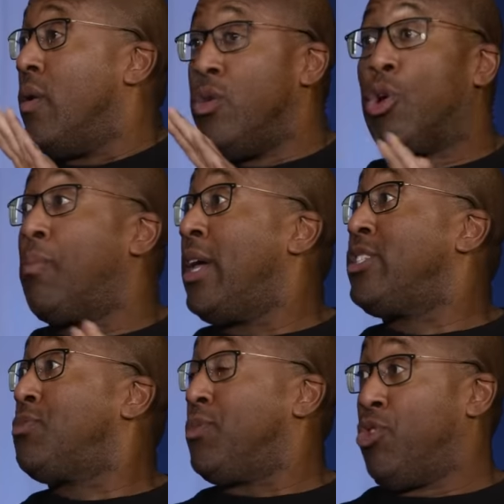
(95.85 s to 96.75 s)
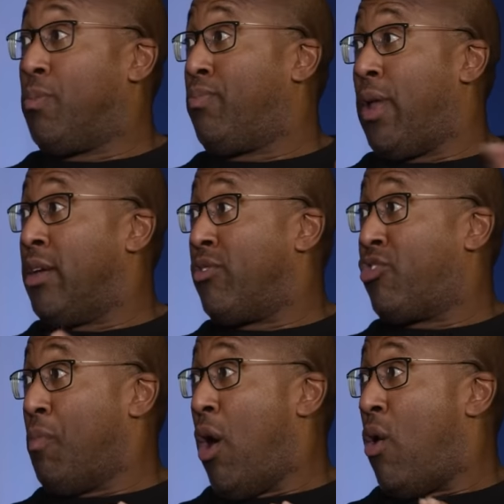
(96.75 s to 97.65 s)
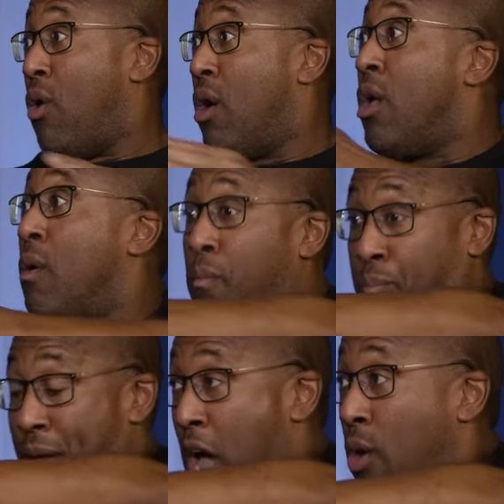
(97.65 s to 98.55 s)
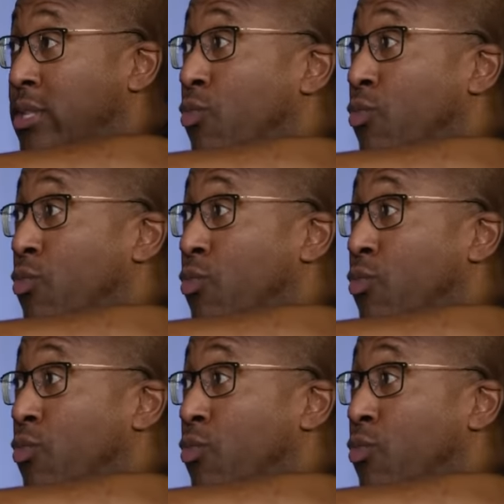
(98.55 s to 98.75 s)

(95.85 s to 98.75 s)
you could play you could play him small. five. Pau,